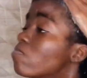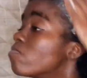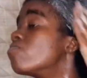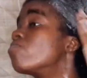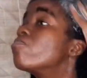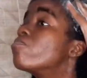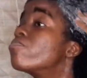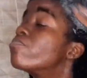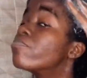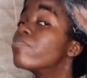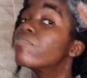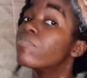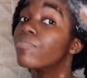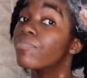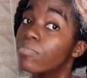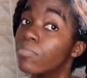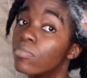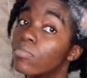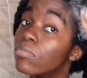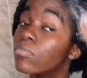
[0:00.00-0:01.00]
I made a
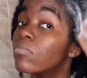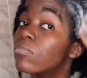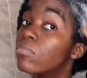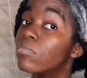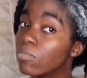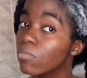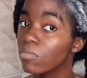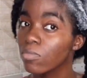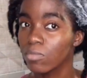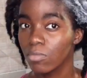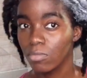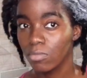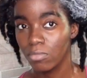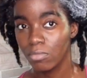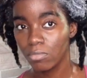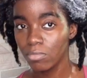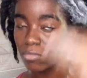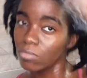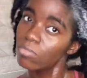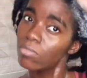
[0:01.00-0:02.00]
mistake because this shampoo
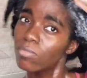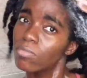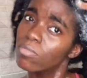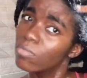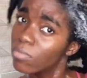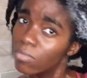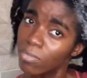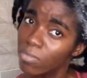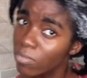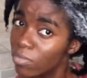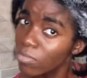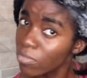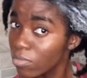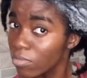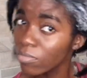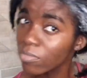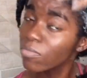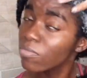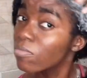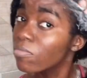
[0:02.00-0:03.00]
sort of stripped my hair.
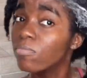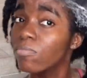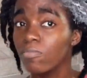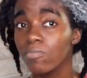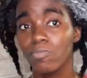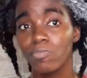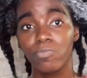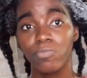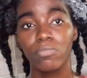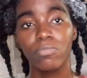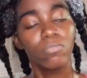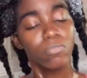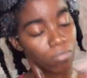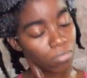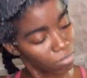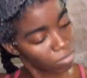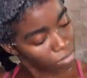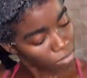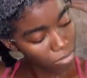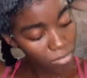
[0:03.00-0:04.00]
Ensure you check
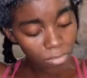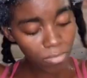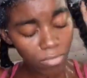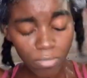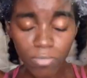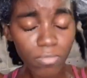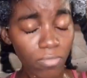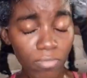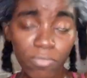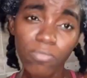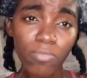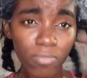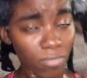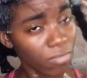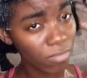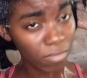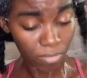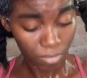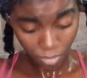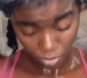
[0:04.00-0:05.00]
out the product review of this
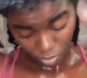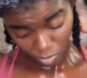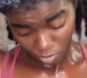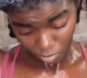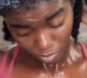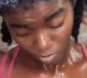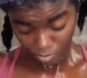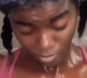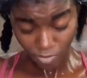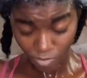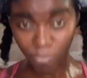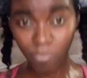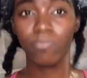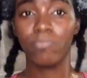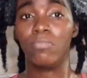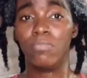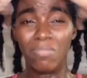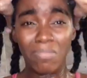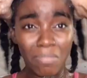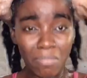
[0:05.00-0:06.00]
product to know like what's
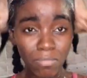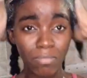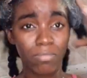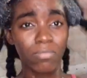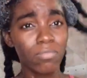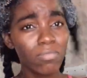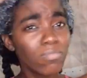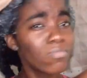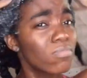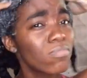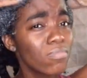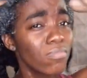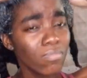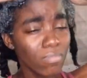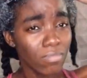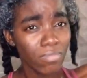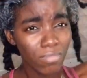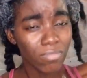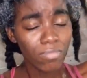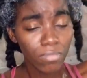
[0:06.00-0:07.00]
up with each product.